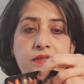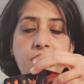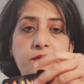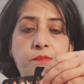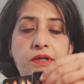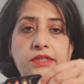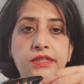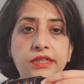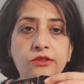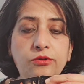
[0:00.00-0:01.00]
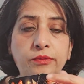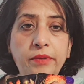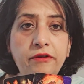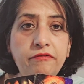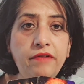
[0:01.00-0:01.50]
This person could
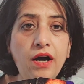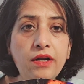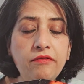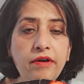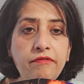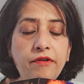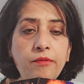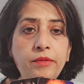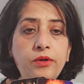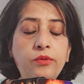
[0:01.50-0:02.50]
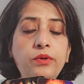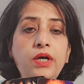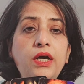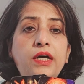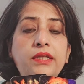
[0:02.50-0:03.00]
be far away from you.
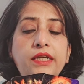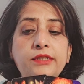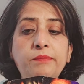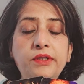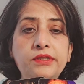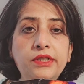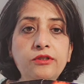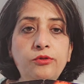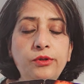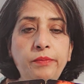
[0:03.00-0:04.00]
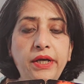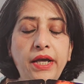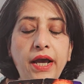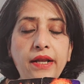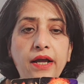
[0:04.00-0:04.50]
This person could be
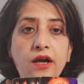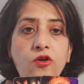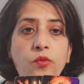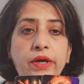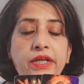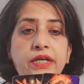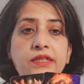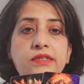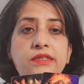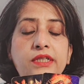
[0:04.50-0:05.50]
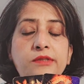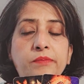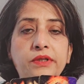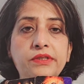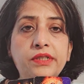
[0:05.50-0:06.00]
an Aquarius. This
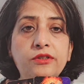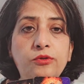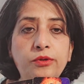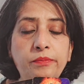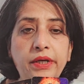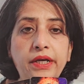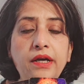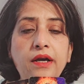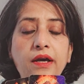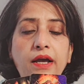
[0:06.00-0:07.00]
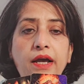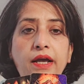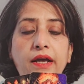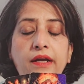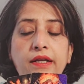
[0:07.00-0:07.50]
person could be
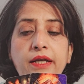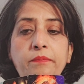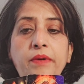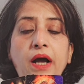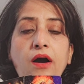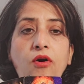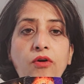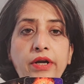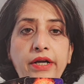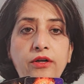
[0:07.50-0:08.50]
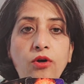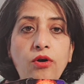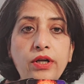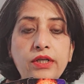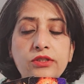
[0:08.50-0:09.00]
a Libra or a
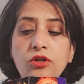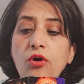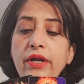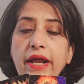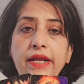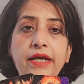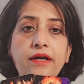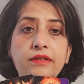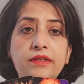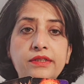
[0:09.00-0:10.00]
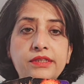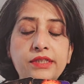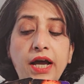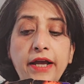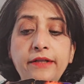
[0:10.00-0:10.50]
Taurus or any other
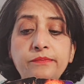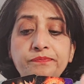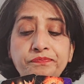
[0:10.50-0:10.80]
sign.